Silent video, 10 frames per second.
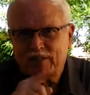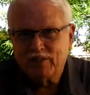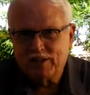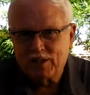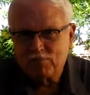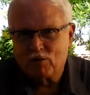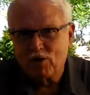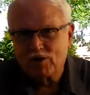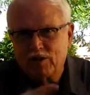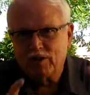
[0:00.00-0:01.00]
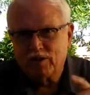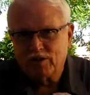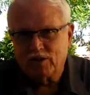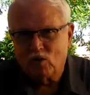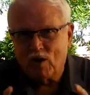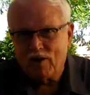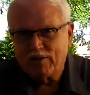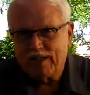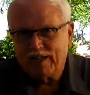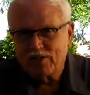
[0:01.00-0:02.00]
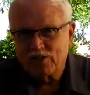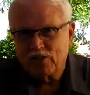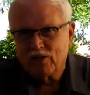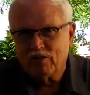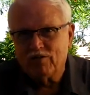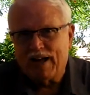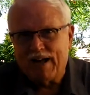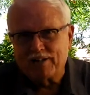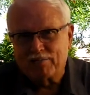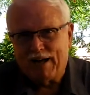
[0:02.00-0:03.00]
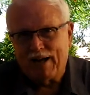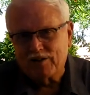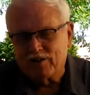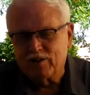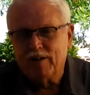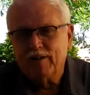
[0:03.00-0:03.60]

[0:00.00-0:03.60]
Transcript: to this person to go out and serve as a pastor."